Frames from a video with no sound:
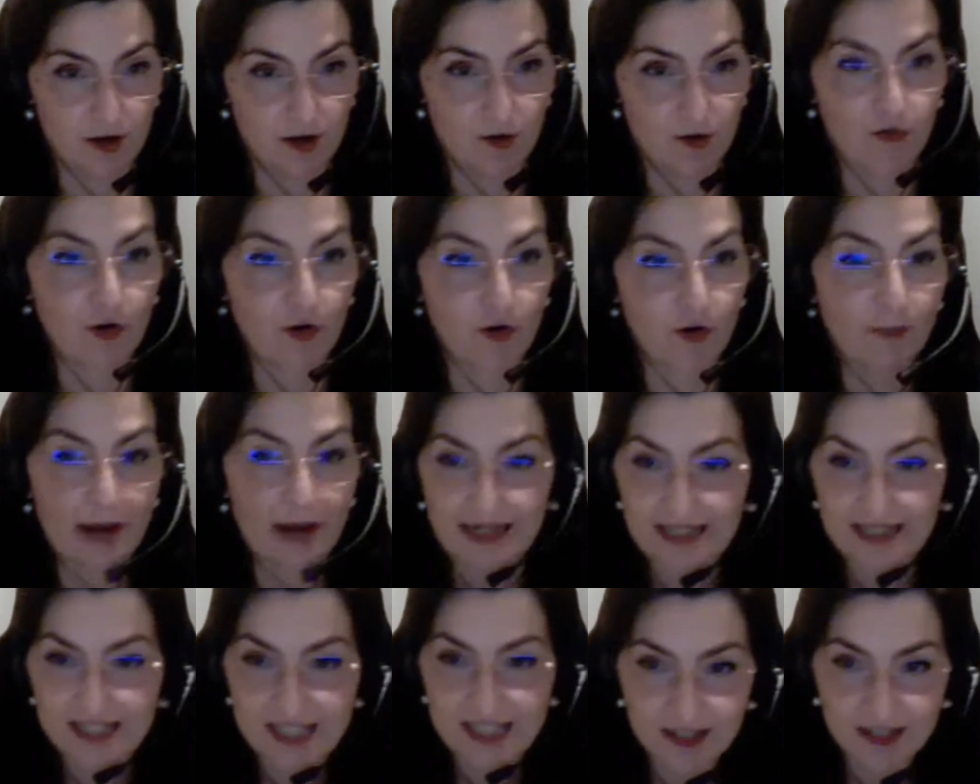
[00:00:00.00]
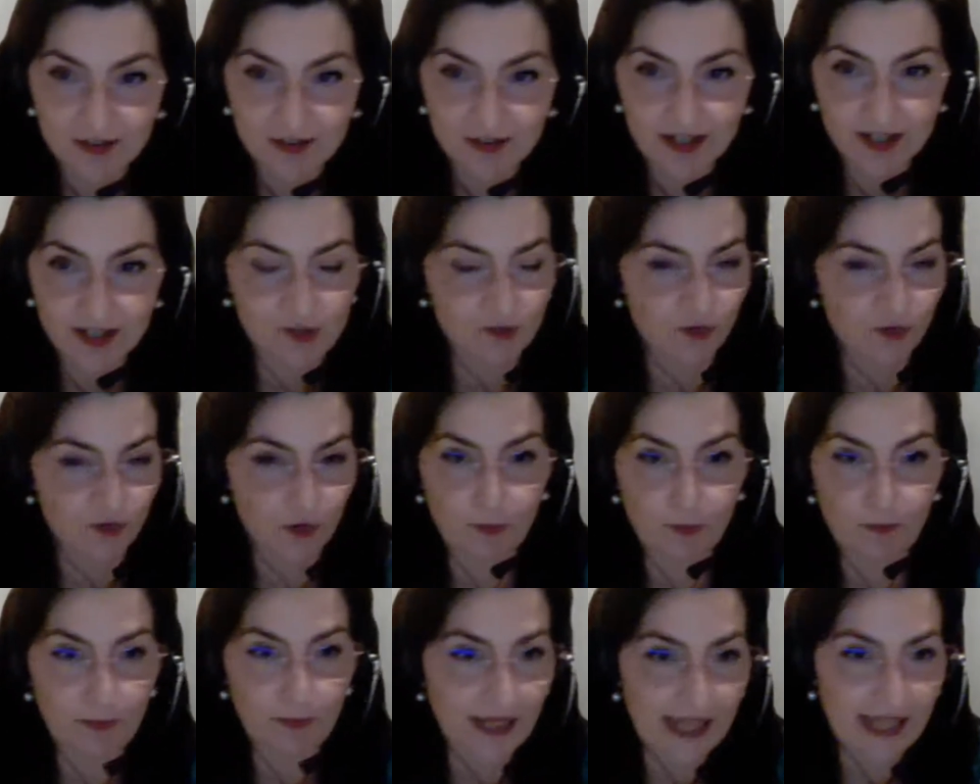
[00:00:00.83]
from bacteria,
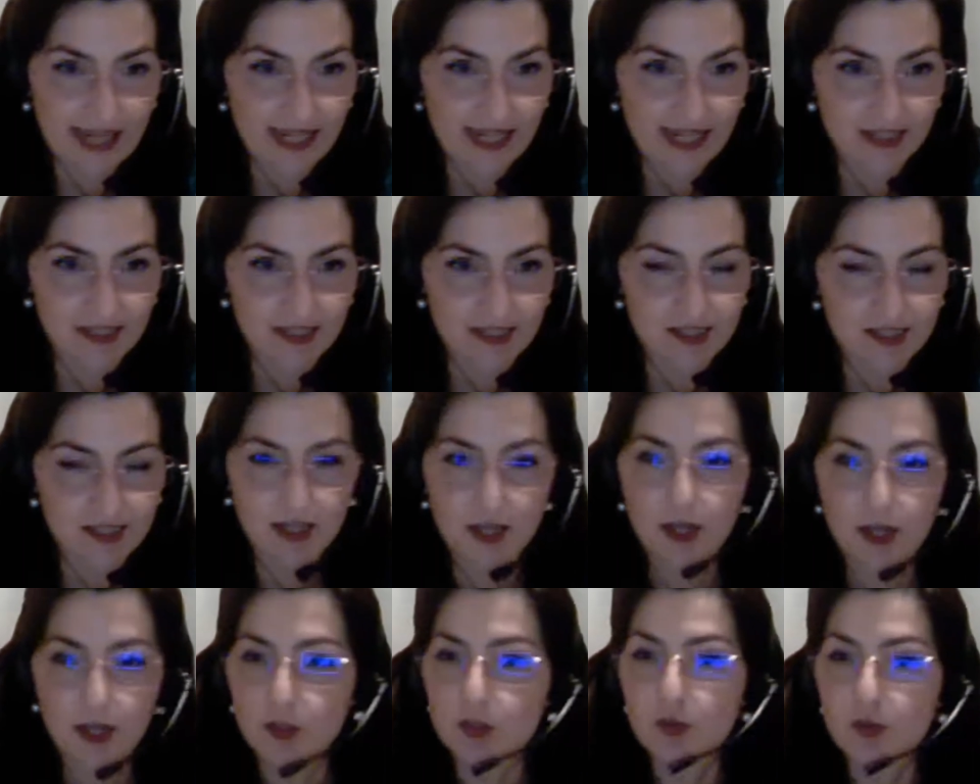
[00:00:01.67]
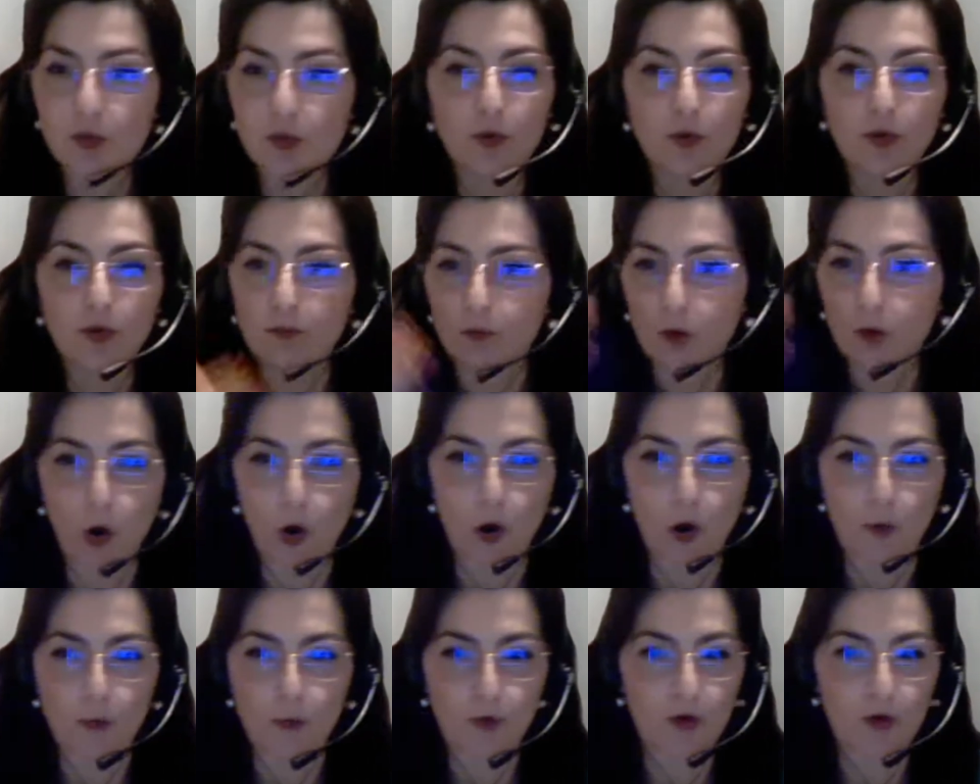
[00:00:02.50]
from plants, to
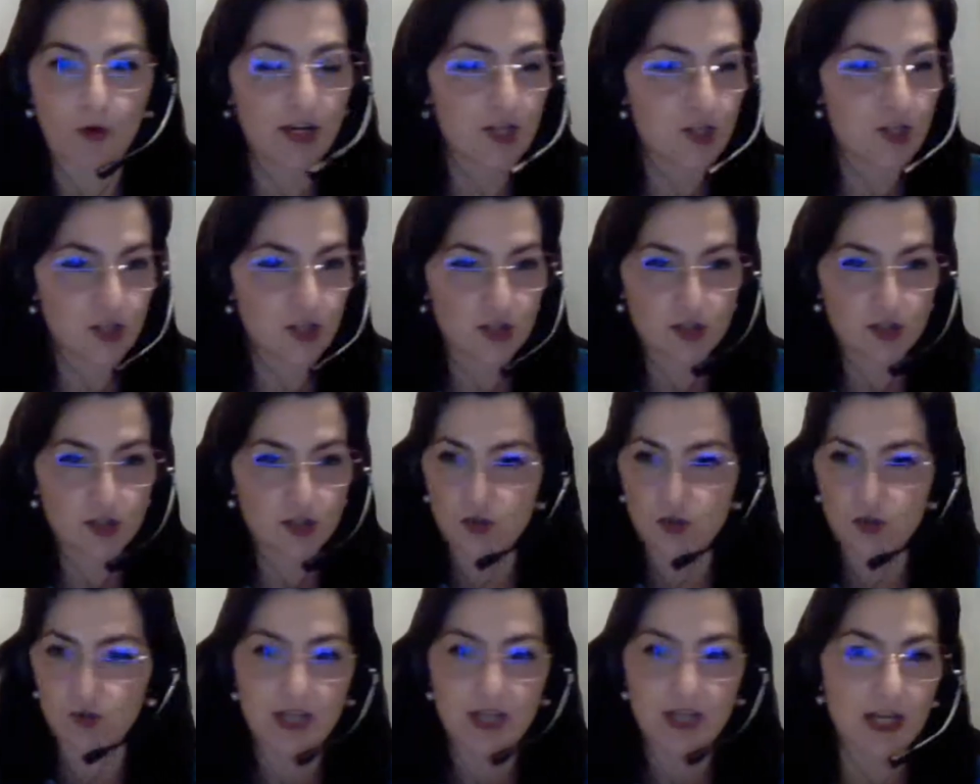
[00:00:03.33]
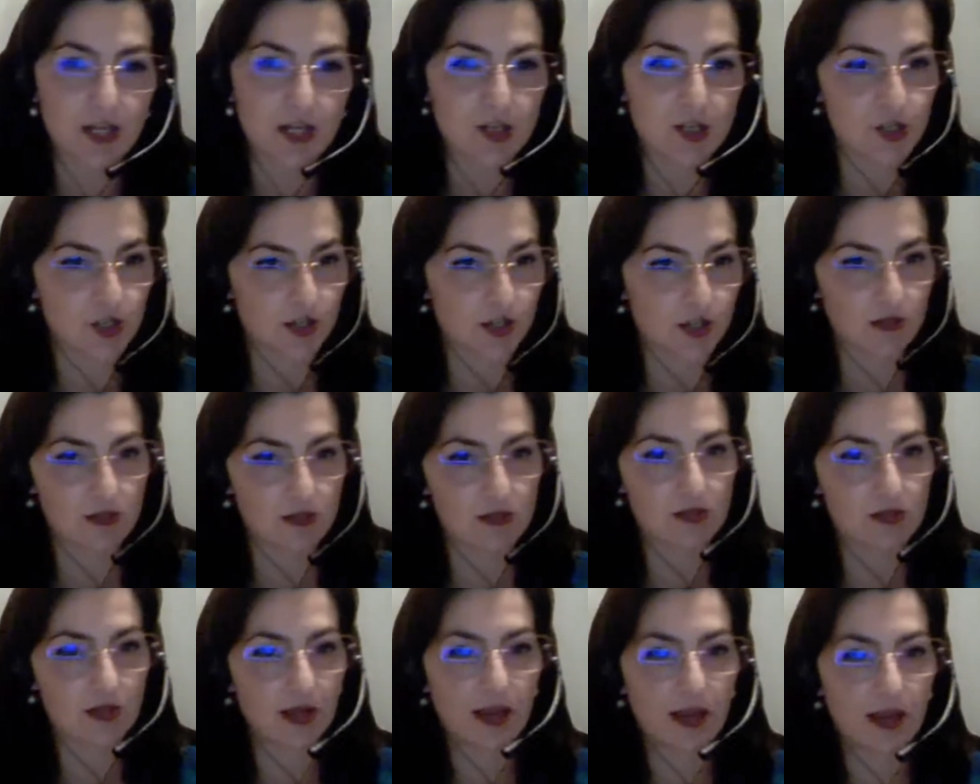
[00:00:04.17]
corporations, to
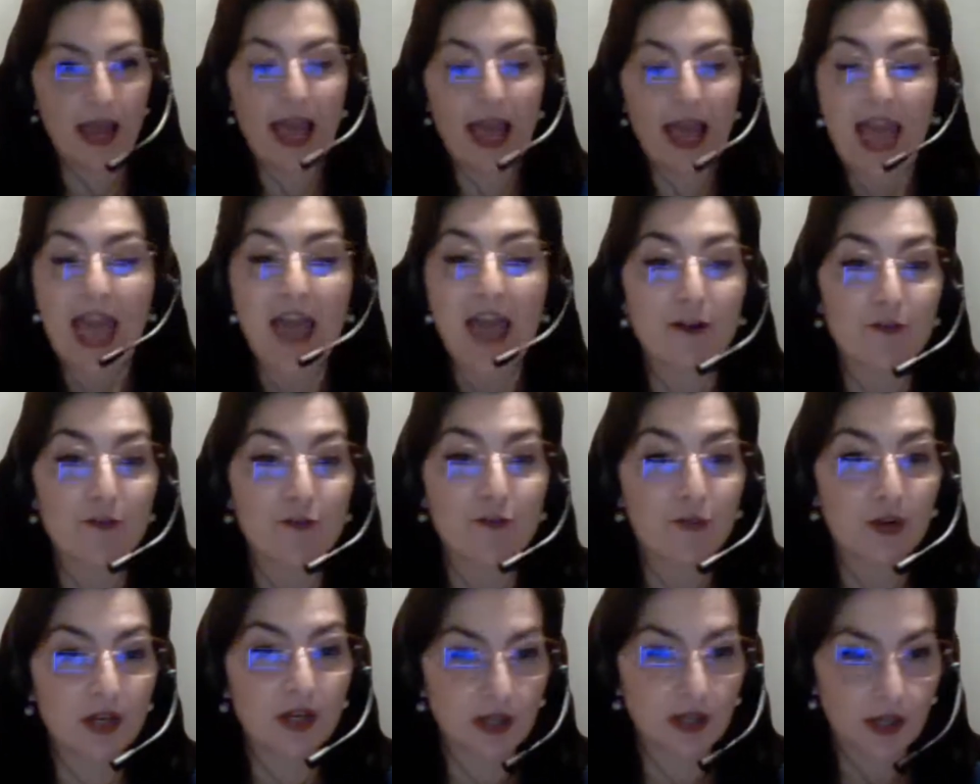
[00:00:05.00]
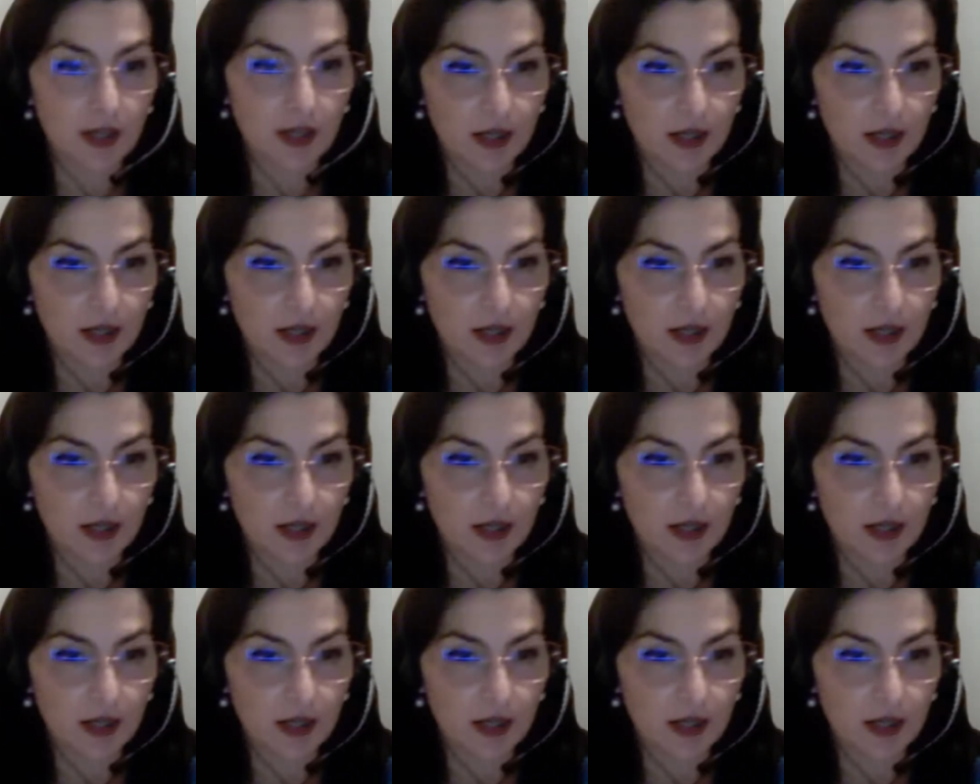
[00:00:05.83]
nations. Every